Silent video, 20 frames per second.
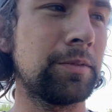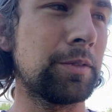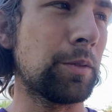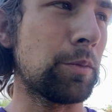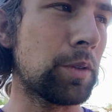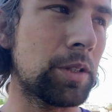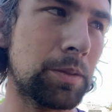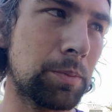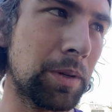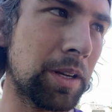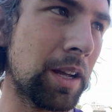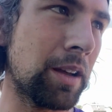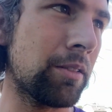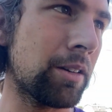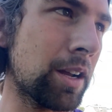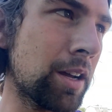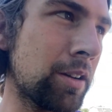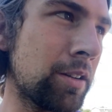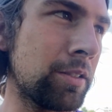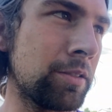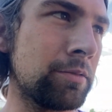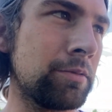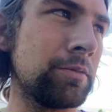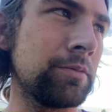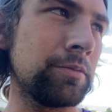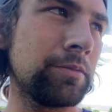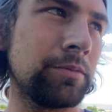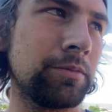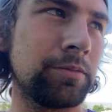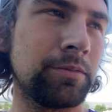what's been going on.
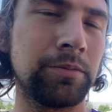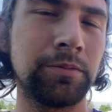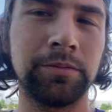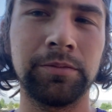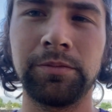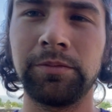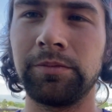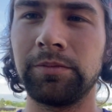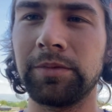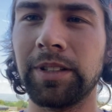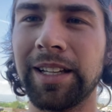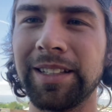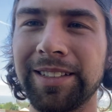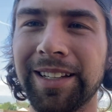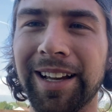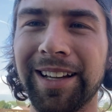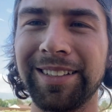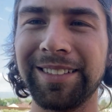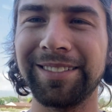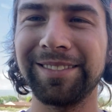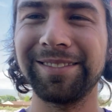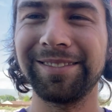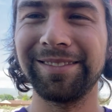Thanks, guys.